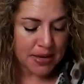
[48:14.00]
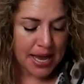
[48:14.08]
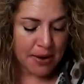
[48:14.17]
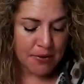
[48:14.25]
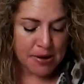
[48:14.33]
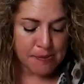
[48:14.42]

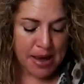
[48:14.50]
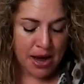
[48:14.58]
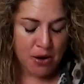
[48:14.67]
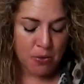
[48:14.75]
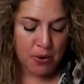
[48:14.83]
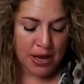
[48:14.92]
How
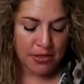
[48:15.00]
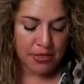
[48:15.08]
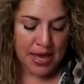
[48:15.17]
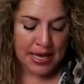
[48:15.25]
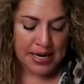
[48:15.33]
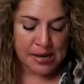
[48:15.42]
about with
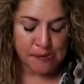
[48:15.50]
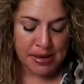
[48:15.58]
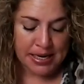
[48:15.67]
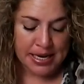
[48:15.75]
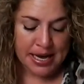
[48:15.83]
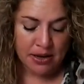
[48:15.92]

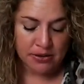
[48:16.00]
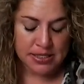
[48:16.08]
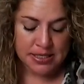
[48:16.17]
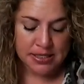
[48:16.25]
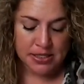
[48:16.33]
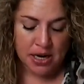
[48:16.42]
anybody
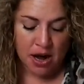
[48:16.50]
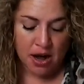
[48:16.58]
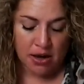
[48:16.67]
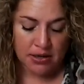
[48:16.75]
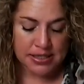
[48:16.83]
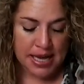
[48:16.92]
else's
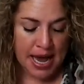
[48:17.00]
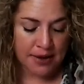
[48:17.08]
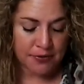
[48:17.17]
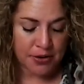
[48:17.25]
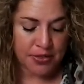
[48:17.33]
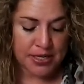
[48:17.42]
dogs
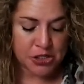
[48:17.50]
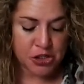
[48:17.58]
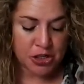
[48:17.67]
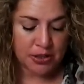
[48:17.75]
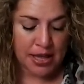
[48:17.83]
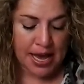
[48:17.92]
after this
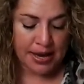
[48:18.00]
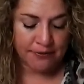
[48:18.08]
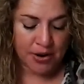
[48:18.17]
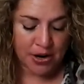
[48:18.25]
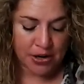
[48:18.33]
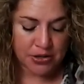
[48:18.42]
July
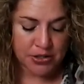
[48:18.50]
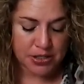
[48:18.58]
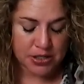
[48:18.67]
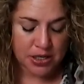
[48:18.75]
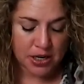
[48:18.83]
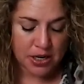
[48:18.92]

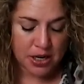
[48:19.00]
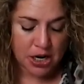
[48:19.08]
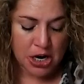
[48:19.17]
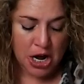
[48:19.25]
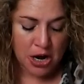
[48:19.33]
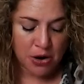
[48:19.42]
1st?
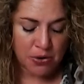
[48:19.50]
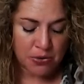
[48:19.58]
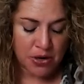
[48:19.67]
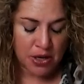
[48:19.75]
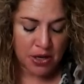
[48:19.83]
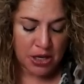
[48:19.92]
No,
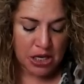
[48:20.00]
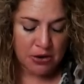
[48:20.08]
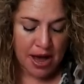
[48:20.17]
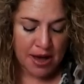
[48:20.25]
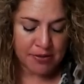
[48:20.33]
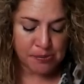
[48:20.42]
you
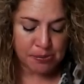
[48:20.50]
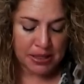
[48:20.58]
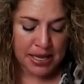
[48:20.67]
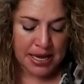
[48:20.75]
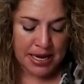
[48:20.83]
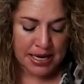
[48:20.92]
haven't
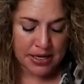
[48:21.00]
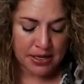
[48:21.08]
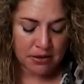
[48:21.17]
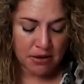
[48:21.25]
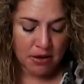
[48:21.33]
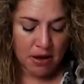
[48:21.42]
played
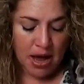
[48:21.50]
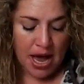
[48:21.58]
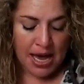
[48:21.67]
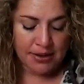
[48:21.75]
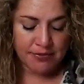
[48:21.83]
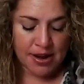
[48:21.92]

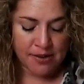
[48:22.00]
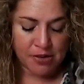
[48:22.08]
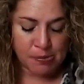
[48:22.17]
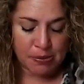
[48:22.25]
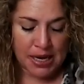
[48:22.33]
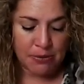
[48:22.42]
I've
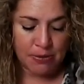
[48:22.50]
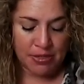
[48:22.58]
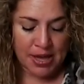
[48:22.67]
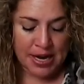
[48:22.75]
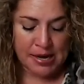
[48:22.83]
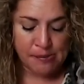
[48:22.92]
never played with
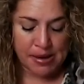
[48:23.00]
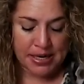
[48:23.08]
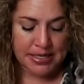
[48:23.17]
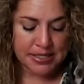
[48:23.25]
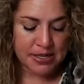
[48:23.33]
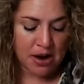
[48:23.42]

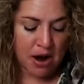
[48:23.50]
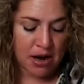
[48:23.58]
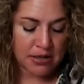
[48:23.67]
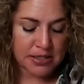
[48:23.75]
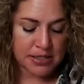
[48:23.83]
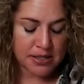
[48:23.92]
anybody's
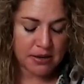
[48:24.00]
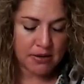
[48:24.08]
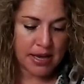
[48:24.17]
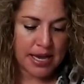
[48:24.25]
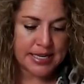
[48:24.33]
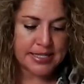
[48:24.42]
dogs.
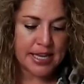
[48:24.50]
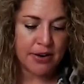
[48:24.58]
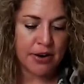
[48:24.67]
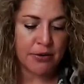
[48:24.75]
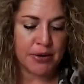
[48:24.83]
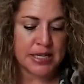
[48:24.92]
Is
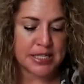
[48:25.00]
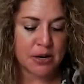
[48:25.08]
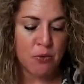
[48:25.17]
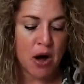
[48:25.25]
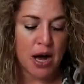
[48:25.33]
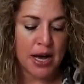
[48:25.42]
there a reason
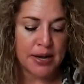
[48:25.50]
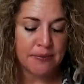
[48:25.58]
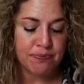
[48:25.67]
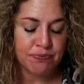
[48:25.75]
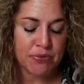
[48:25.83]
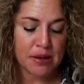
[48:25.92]
why?
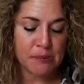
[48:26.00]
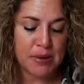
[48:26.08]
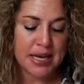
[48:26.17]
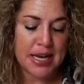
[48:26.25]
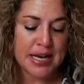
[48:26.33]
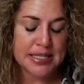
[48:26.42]

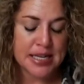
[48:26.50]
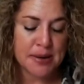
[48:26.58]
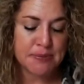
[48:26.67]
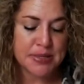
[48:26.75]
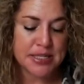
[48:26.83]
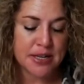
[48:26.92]
Because
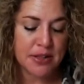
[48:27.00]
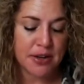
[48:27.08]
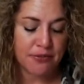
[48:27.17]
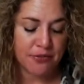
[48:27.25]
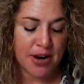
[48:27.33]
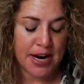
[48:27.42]
I'm still
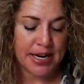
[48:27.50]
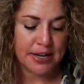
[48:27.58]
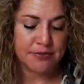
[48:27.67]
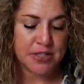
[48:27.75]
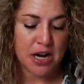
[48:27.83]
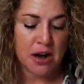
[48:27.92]
afraid
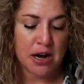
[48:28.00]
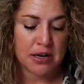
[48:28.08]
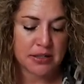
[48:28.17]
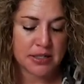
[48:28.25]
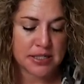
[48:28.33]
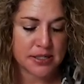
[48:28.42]
of
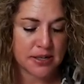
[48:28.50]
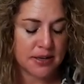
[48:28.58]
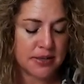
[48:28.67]
dogs.